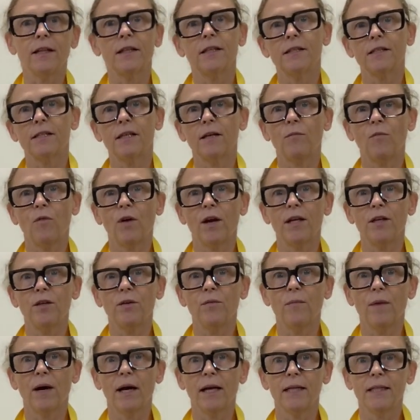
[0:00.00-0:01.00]
the same way you
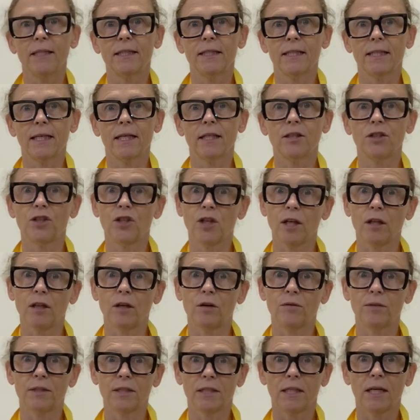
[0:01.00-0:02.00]
might set
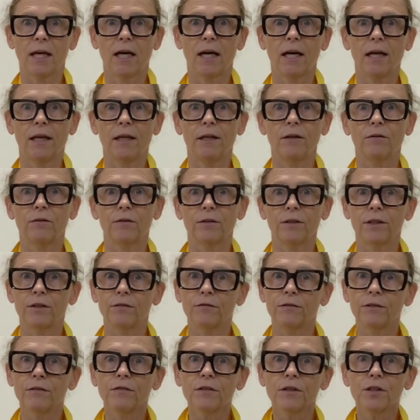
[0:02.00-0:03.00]
jello aside or in the
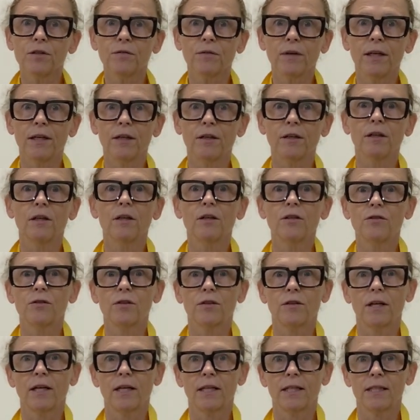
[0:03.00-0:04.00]
refrigerator so
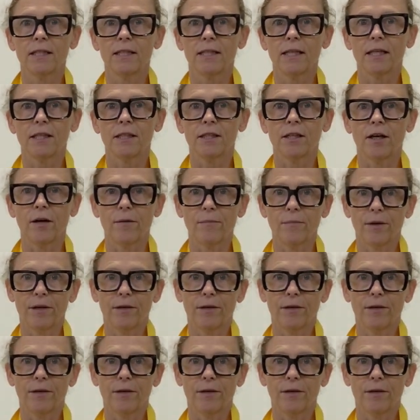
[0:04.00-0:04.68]
that it sets up.